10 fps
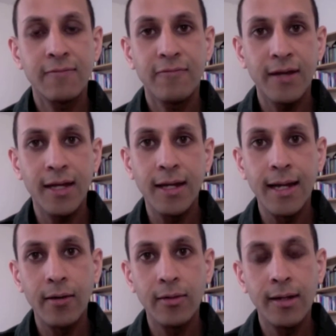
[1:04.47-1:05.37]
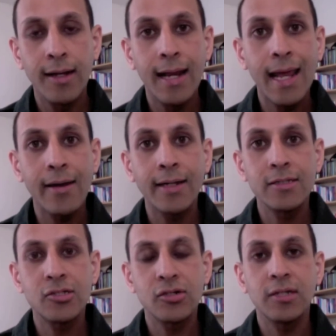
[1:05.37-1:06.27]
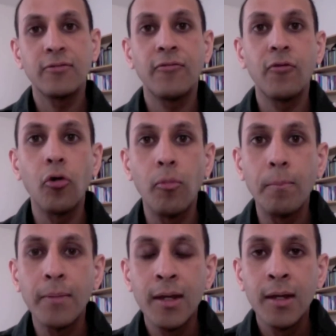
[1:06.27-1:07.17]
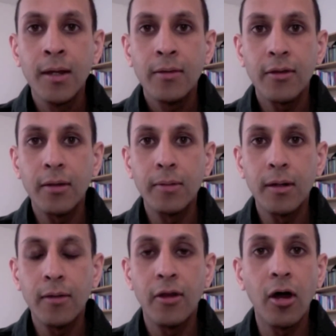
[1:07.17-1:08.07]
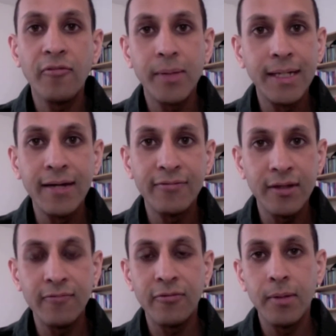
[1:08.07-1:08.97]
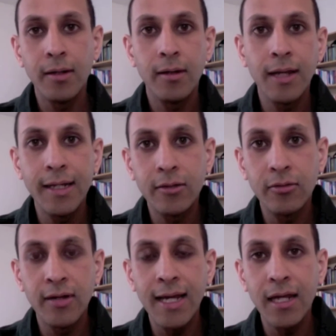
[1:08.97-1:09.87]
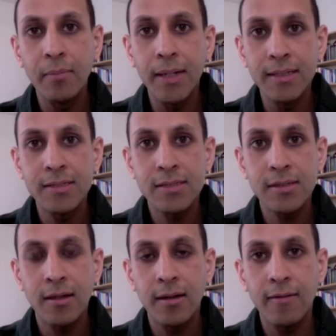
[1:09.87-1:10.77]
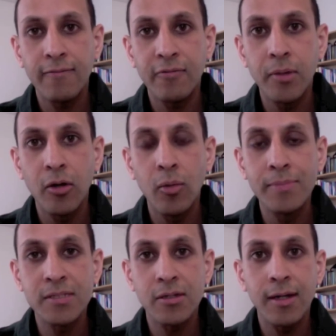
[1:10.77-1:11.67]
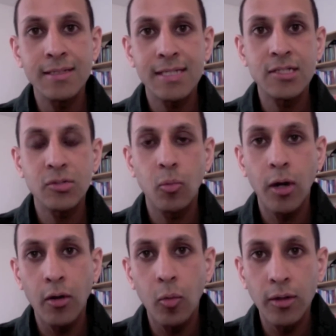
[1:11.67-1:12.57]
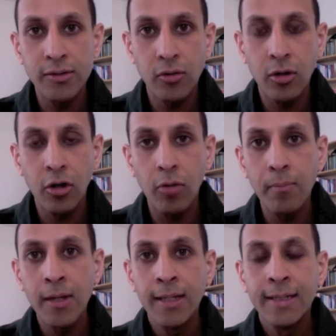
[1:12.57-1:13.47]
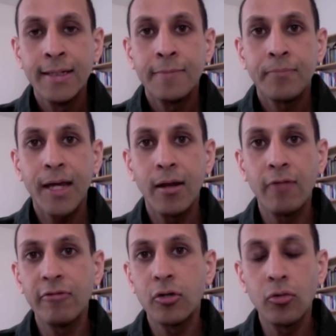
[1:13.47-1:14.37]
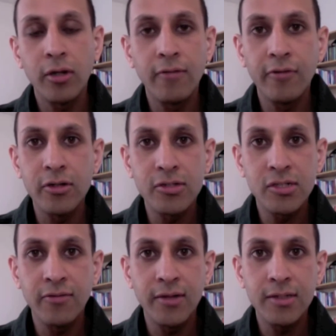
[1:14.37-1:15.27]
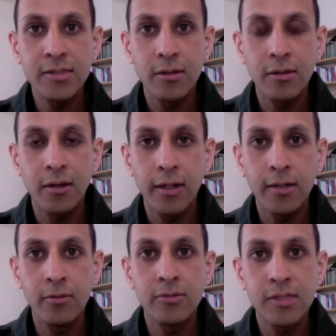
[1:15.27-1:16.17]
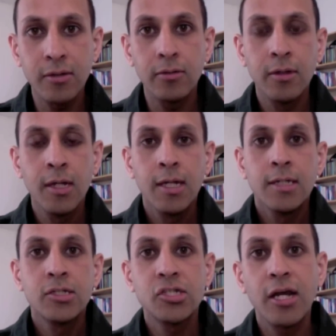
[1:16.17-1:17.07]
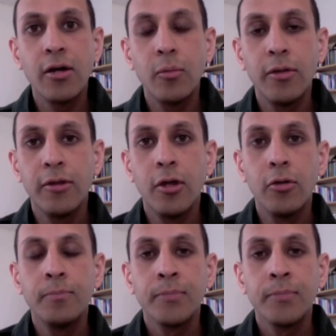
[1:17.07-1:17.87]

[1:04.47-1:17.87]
fear now and allowing it to transform, that I've been gifted from a lady called Analia Benz from her website ascension101.com, and I've recorded a version of it so that I can also share it with you.